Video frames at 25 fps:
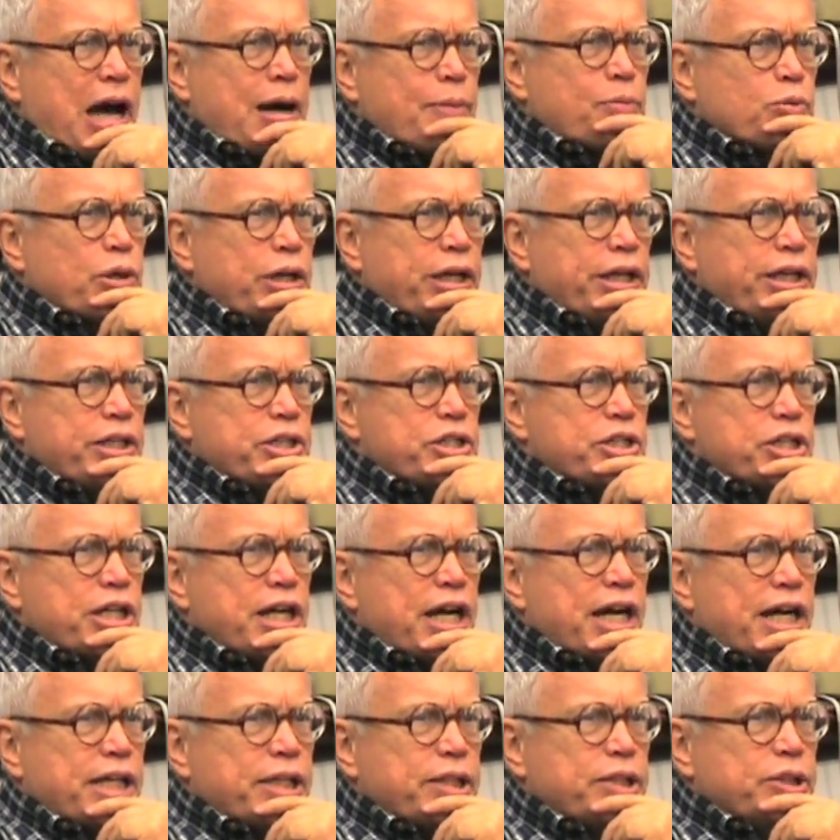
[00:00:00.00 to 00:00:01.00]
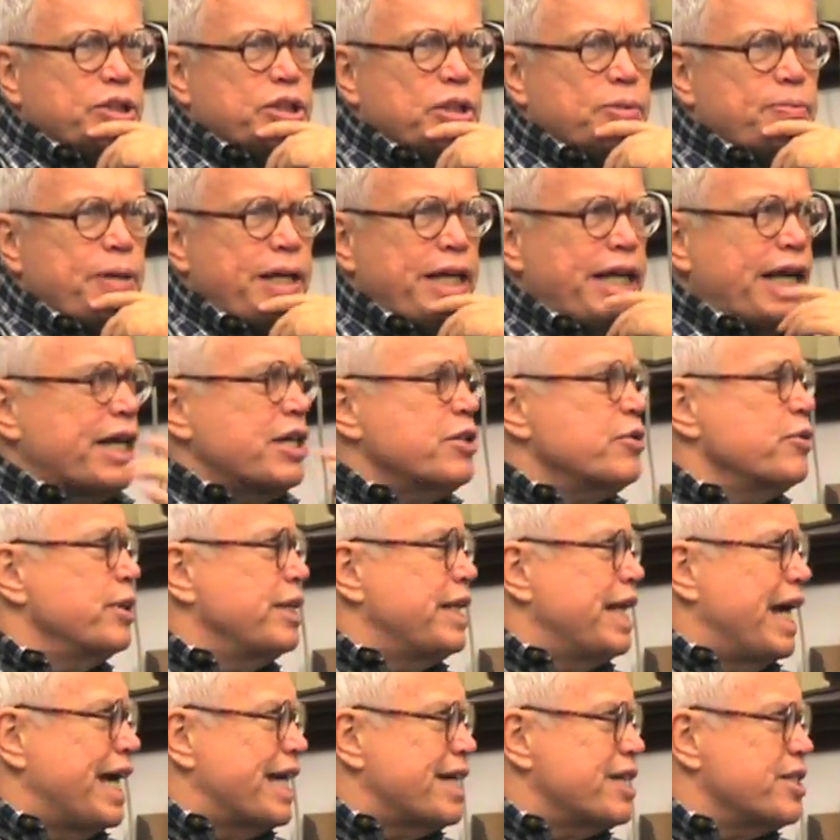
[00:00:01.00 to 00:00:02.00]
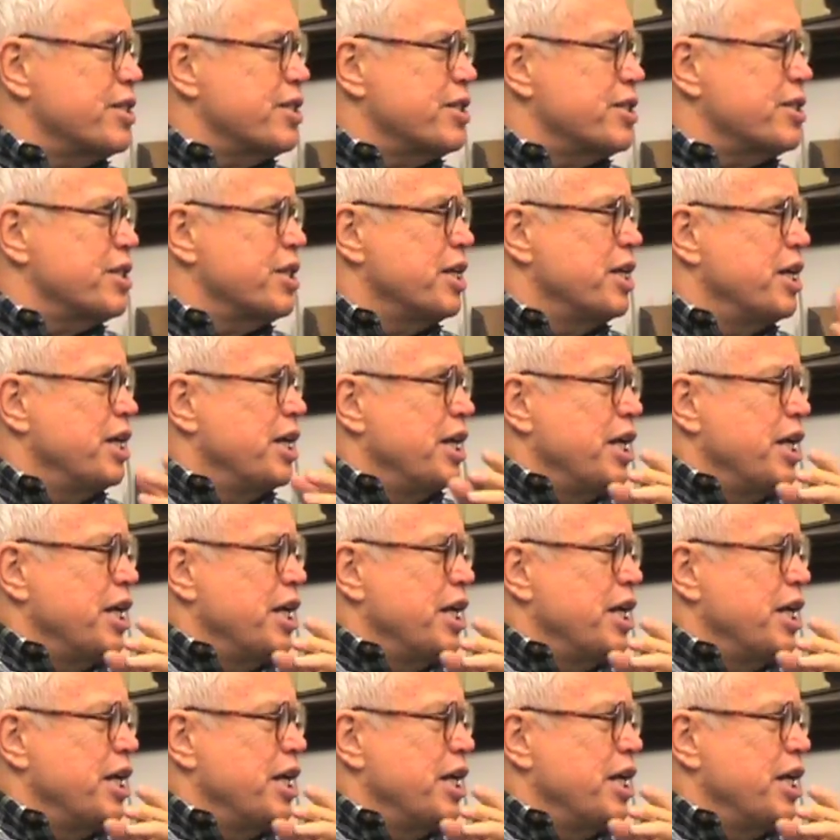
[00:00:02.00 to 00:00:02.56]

operating in Chicago should pay extra taxes,